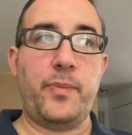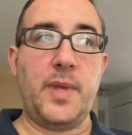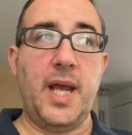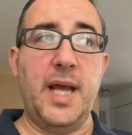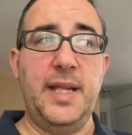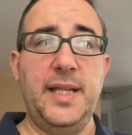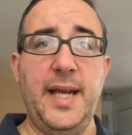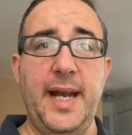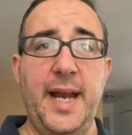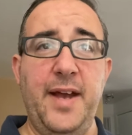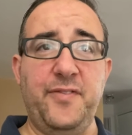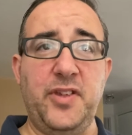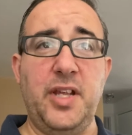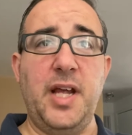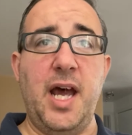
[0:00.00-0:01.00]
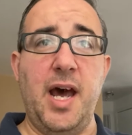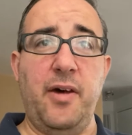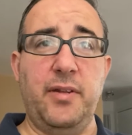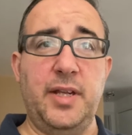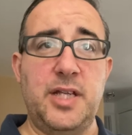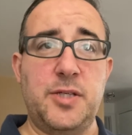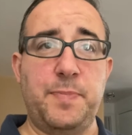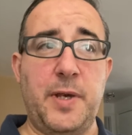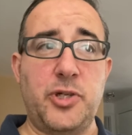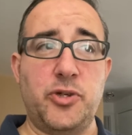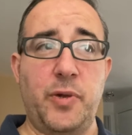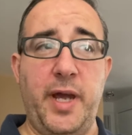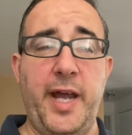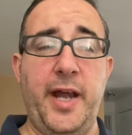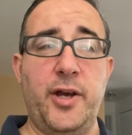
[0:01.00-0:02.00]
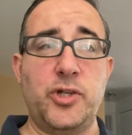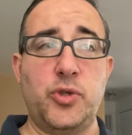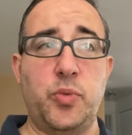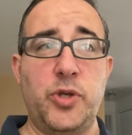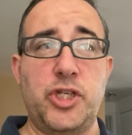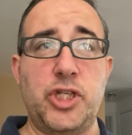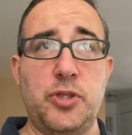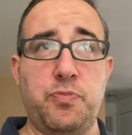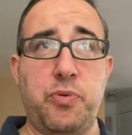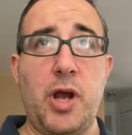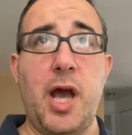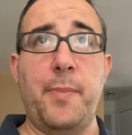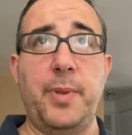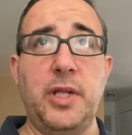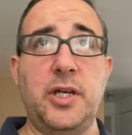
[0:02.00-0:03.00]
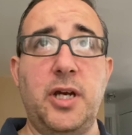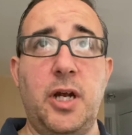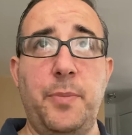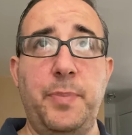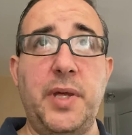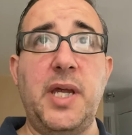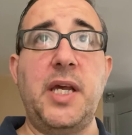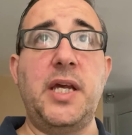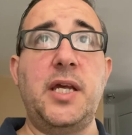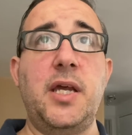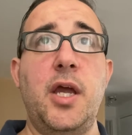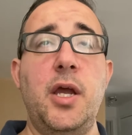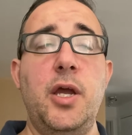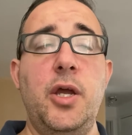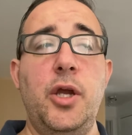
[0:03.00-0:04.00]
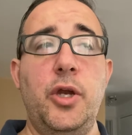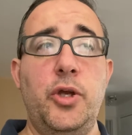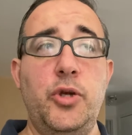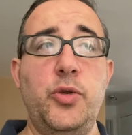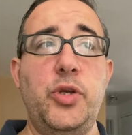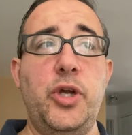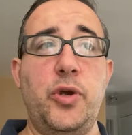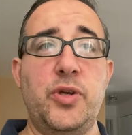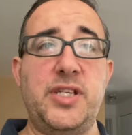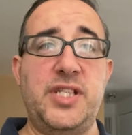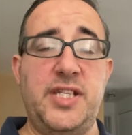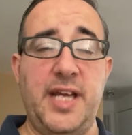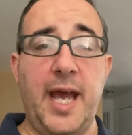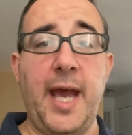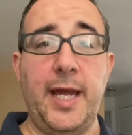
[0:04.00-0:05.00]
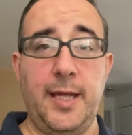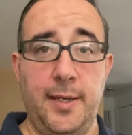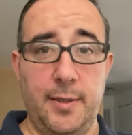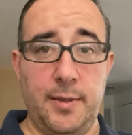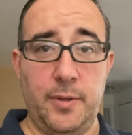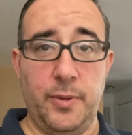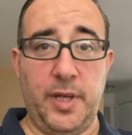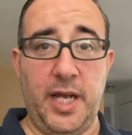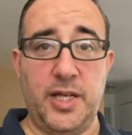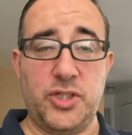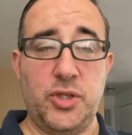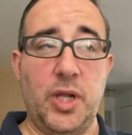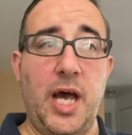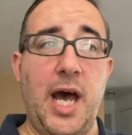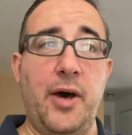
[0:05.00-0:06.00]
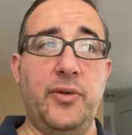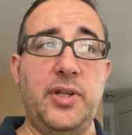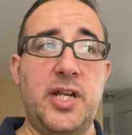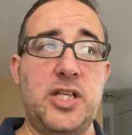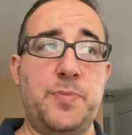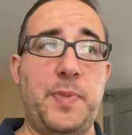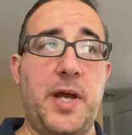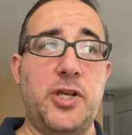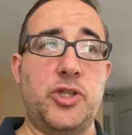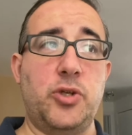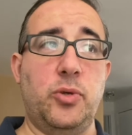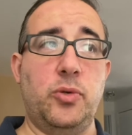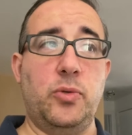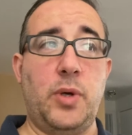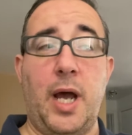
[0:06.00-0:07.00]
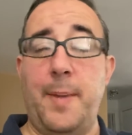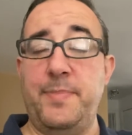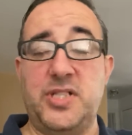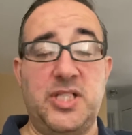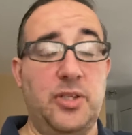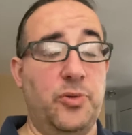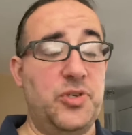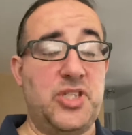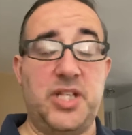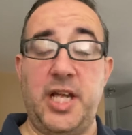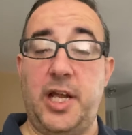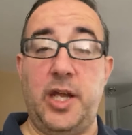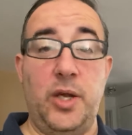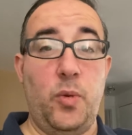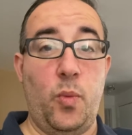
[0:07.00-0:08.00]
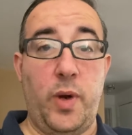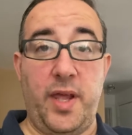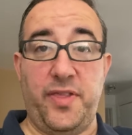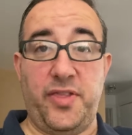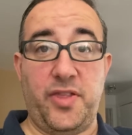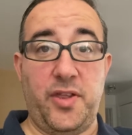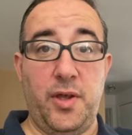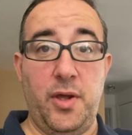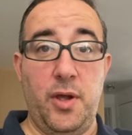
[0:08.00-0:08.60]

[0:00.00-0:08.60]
then after the holiday special airs, which is probably going to be New Year's Day. Okay, so the holiday special, I'm still sticking with